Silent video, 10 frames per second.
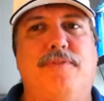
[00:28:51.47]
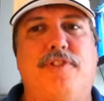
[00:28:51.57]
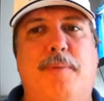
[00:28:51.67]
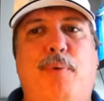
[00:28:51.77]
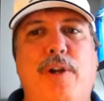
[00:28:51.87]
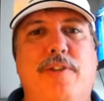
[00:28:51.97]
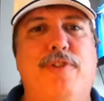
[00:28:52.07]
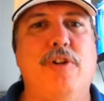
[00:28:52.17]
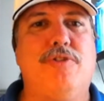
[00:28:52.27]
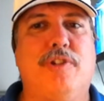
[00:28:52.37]
some point in the
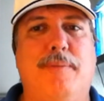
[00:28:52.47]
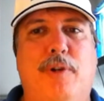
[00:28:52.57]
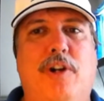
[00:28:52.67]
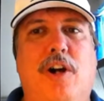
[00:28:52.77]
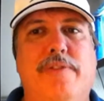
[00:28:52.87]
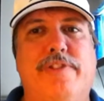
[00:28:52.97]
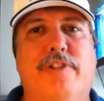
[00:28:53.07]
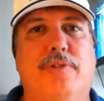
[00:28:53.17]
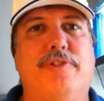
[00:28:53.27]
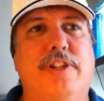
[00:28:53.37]
future, I'm going to harvest
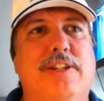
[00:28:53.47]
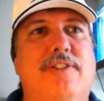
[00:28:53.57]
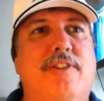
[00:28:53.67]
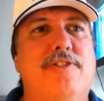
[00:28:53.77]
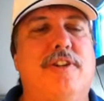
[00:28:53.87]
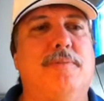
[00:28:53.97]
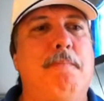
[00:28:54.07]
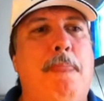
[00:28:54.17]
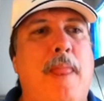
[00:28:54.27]
those seeds. So,